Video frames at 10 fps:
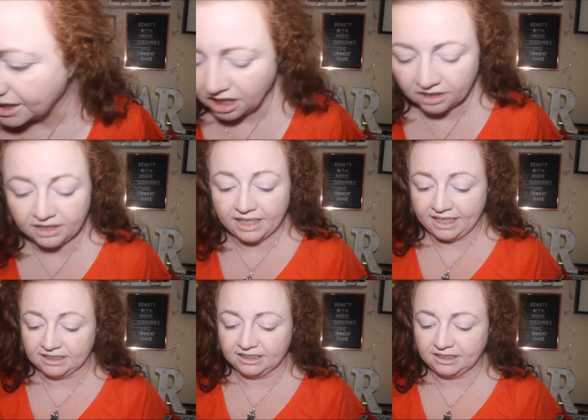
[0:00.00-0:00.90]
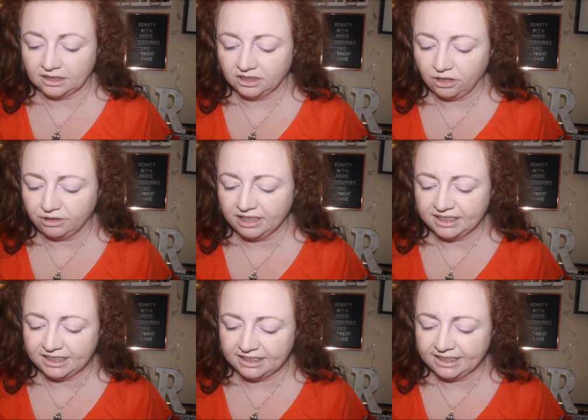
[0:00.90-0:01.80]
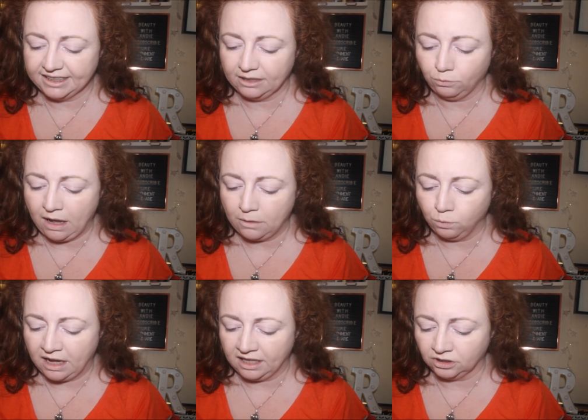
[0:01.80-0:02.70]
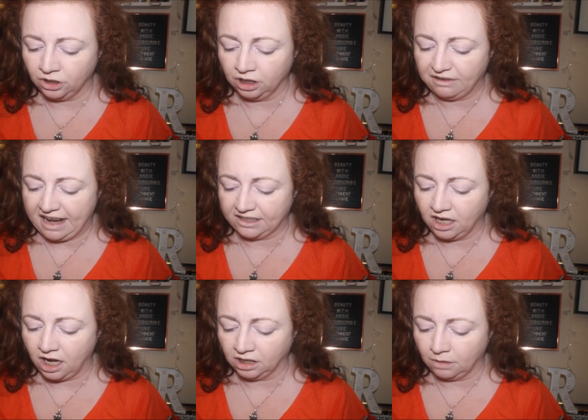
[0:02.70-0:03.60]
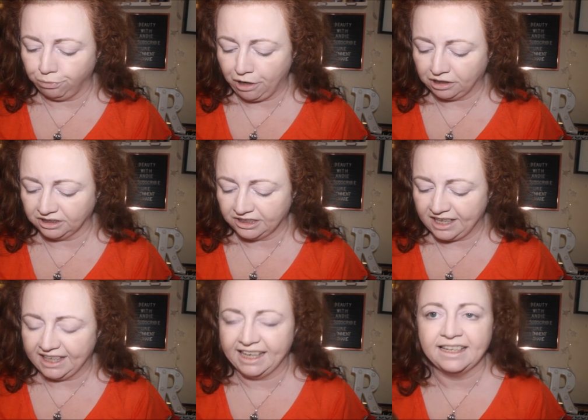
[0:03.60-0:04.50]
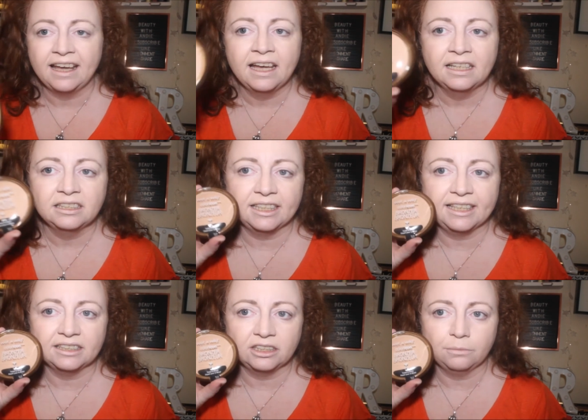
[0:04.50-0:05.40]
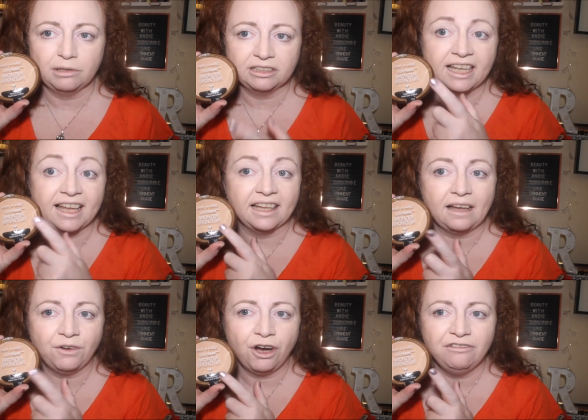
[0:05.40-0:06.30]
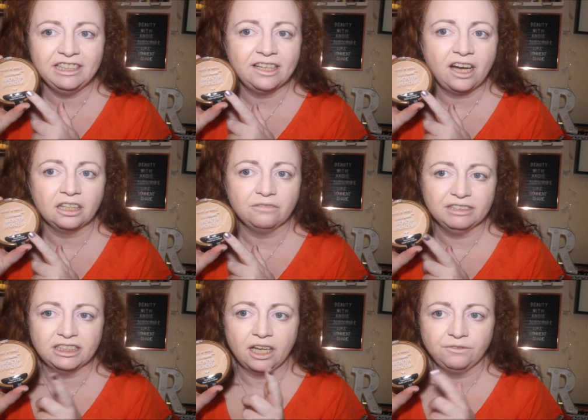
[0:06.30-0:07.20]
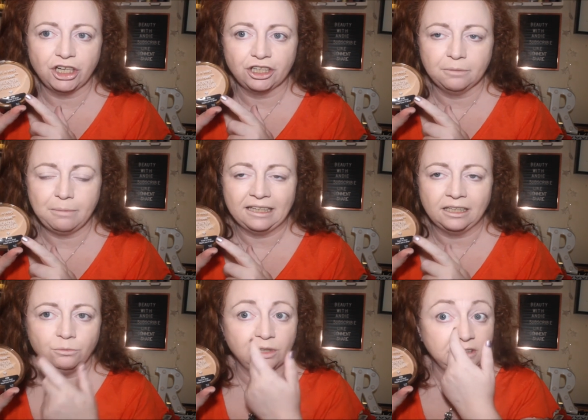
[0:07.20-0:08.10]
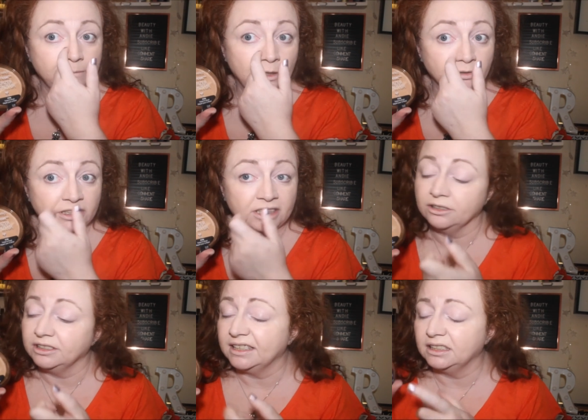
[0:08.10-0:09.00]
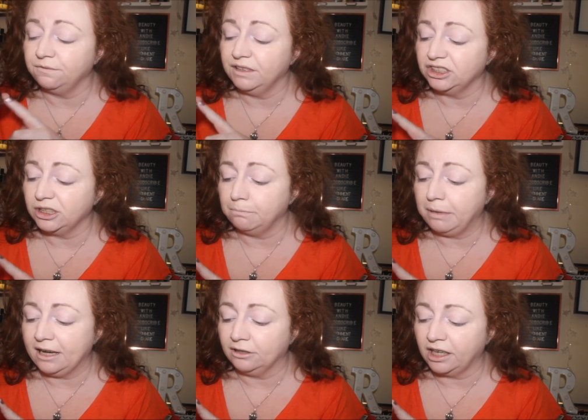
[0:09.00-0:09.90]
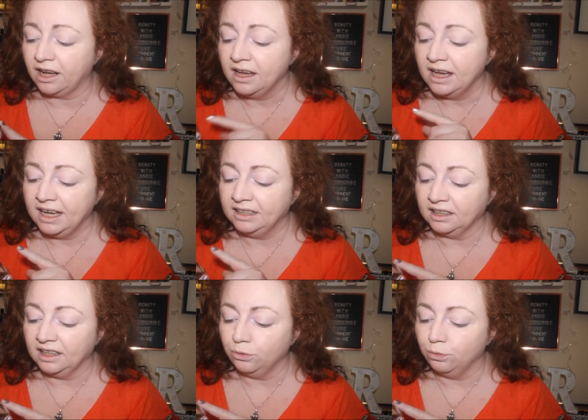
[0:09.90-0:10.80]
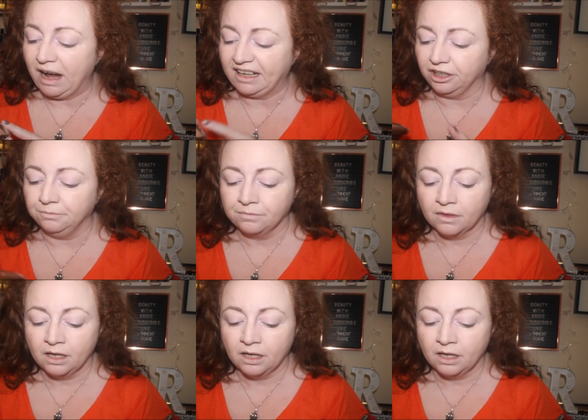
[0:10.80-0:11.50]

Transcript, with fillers: got this. So this is the Wet n Wild Colour Icon Bronzer in ticket to Brazil. I've already got the reserve Your Cabana which I'm going to use as a finishing powder in a little while.